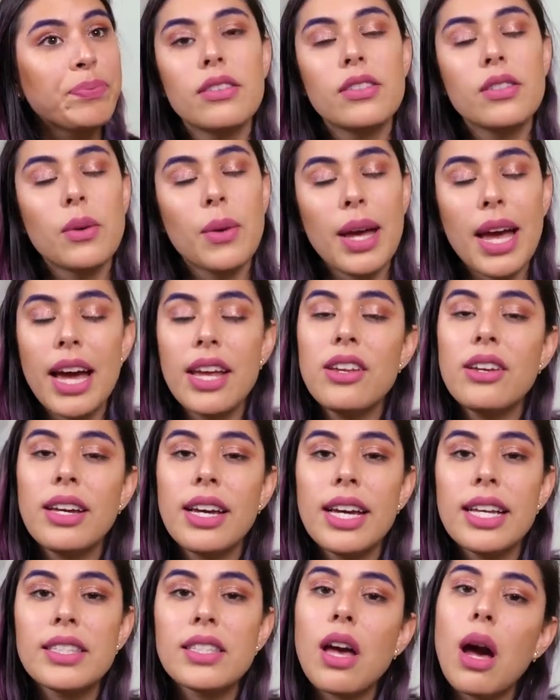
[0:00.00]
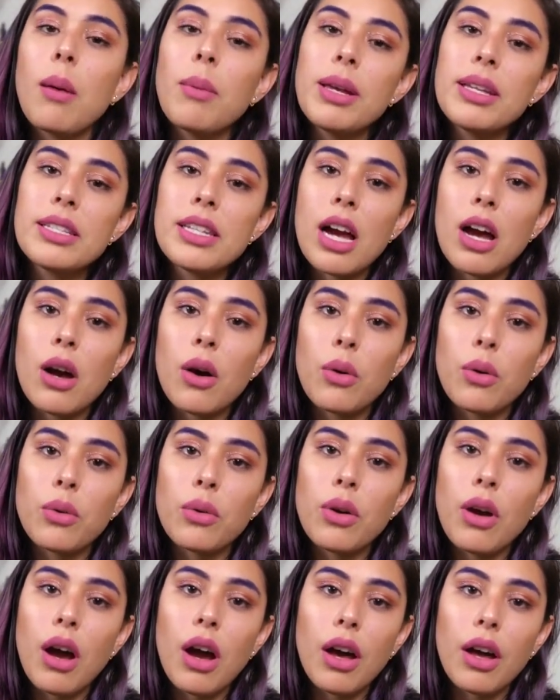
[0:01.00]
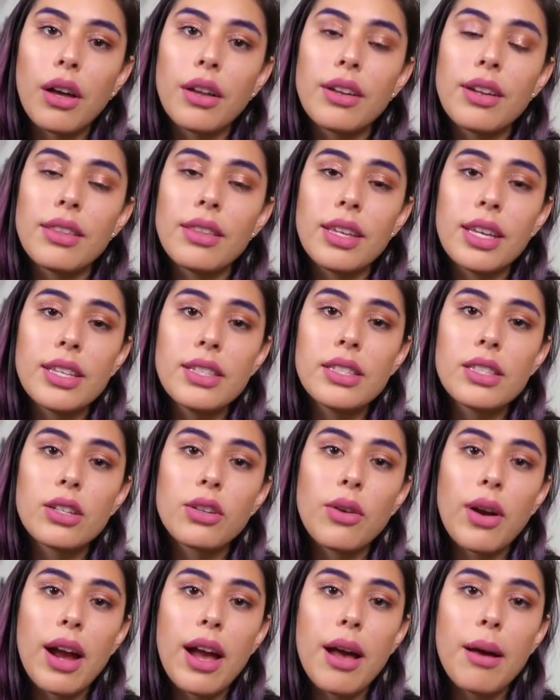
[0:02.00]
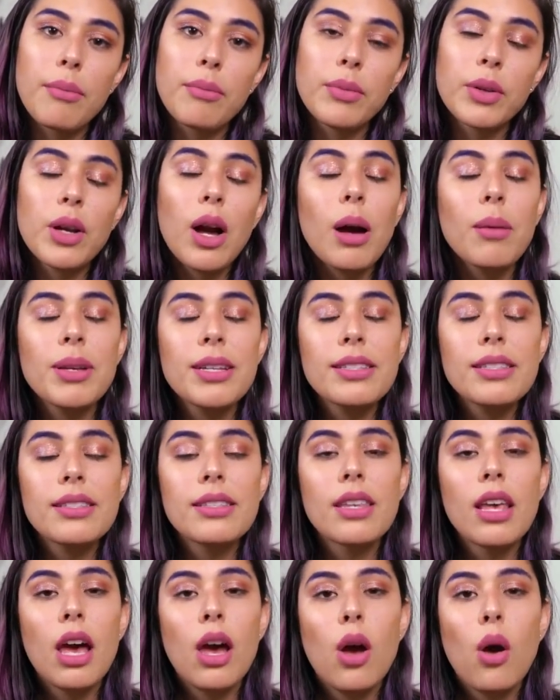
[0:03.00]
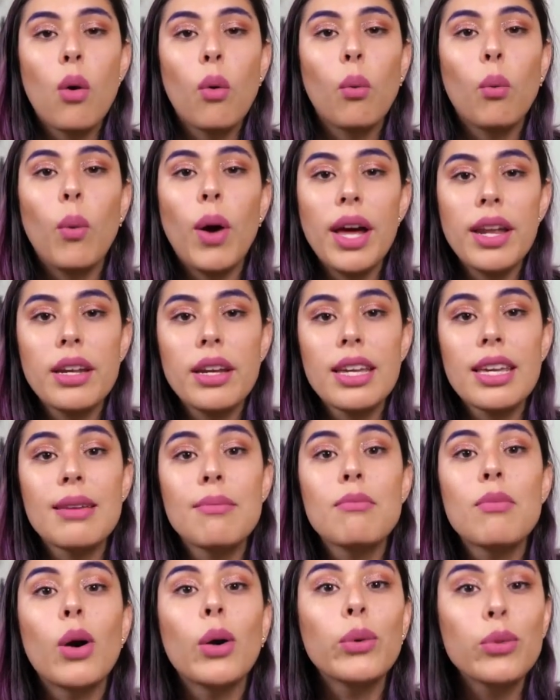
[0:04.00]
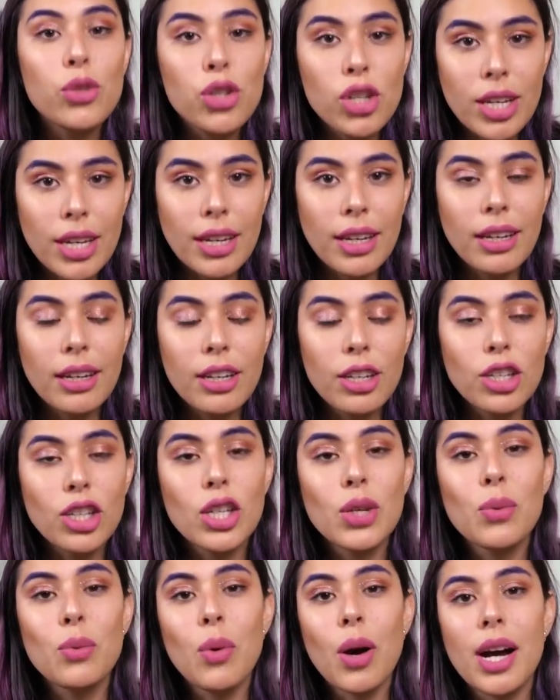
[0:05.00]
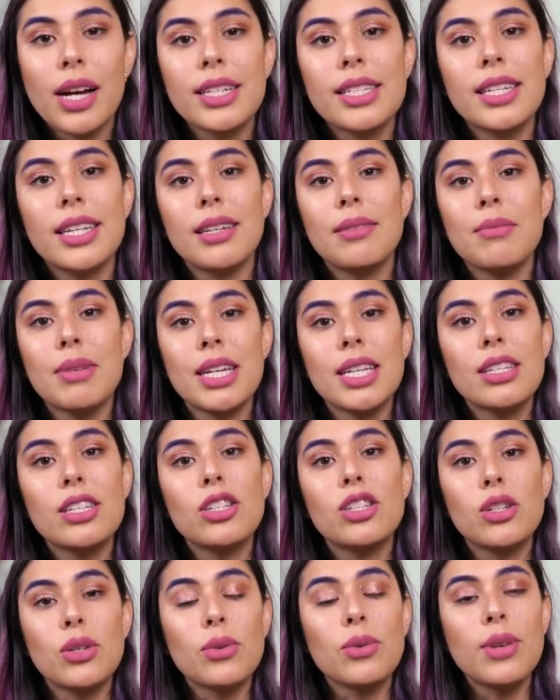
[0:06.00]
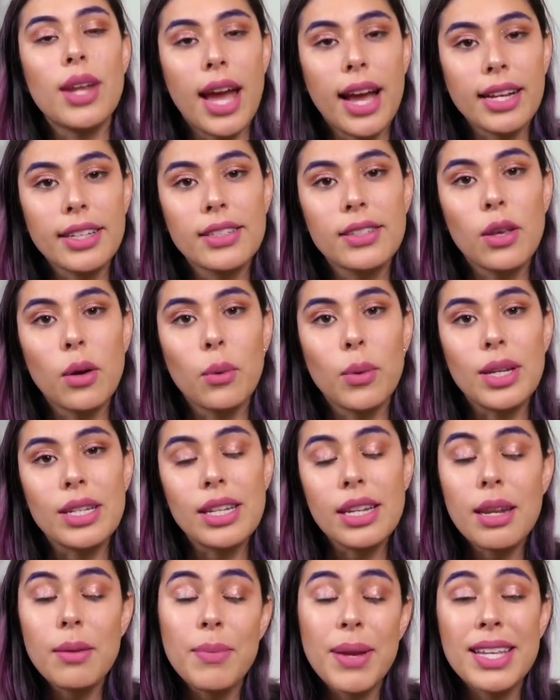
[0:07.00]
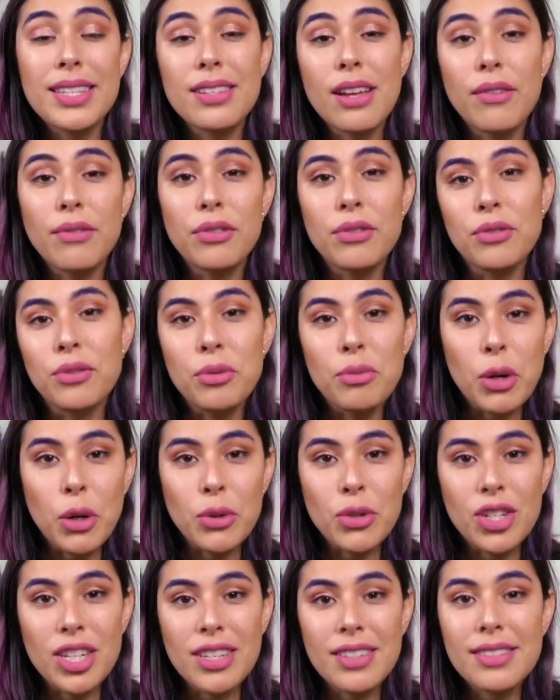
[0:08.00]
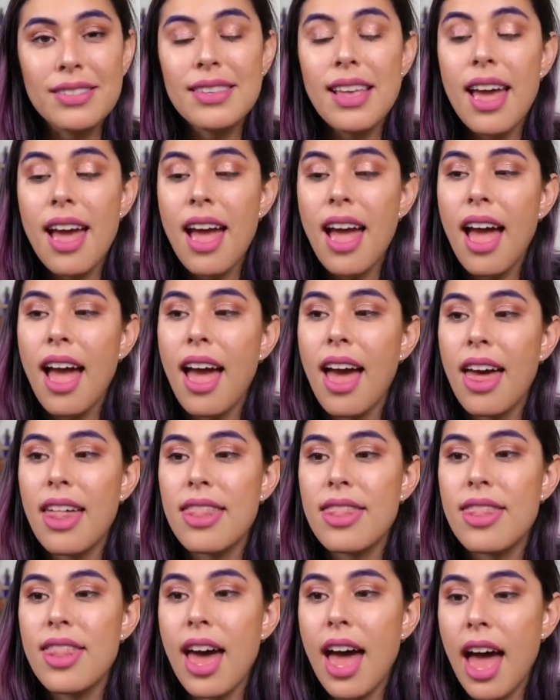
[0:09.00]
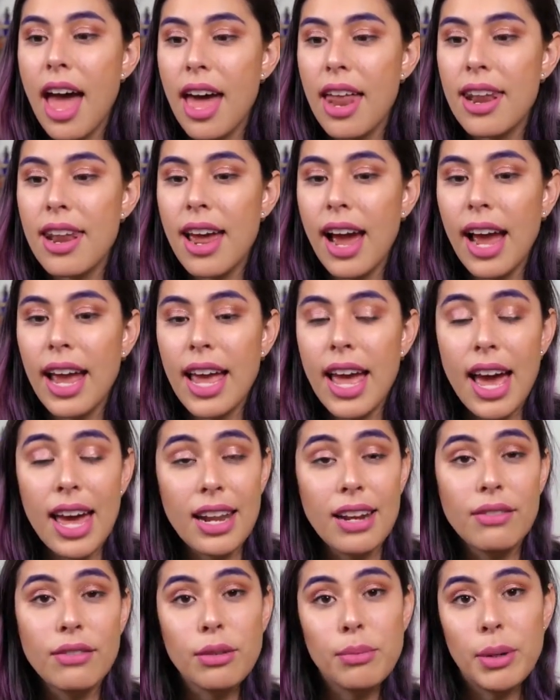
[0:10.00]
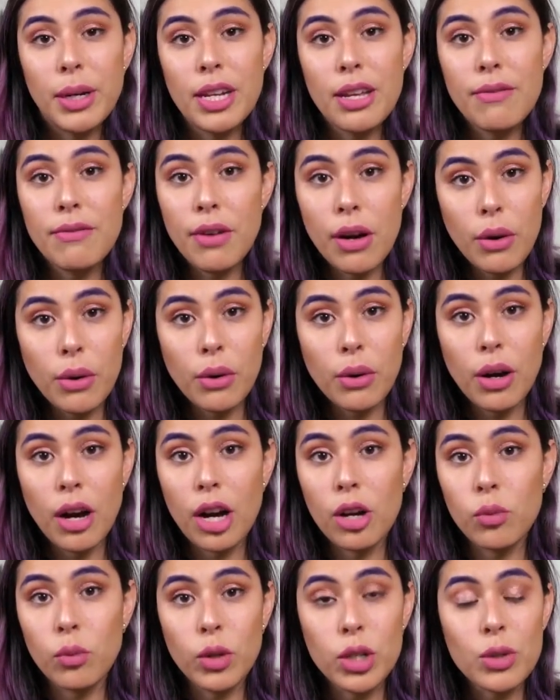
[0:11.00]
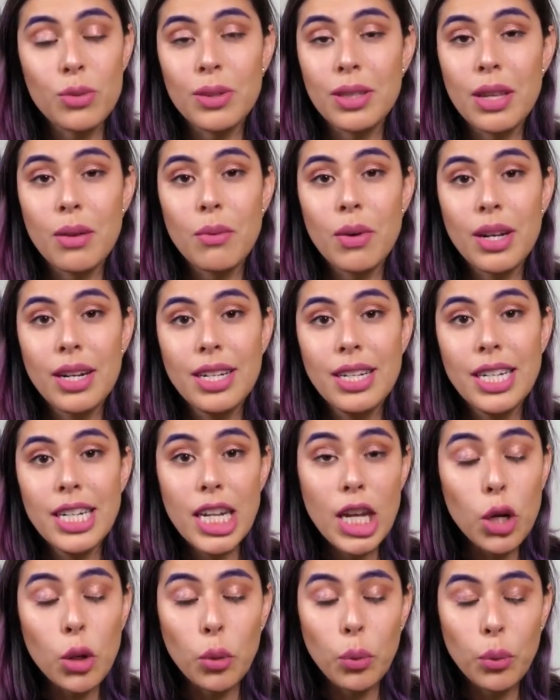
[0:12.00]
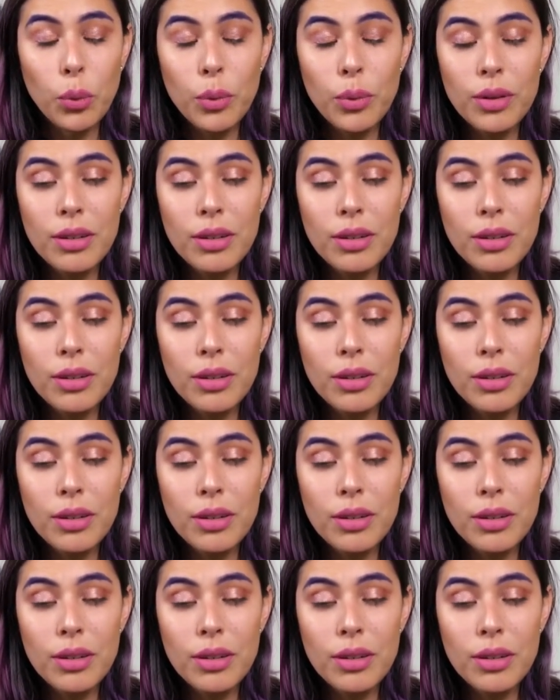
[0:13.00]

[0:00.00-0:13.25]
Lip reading: So I had you guys comment down on the Instagram comments what emoji you wanted me to do next. So we did it based off of emojis, and then I had everybody vote on which one they wanted to do.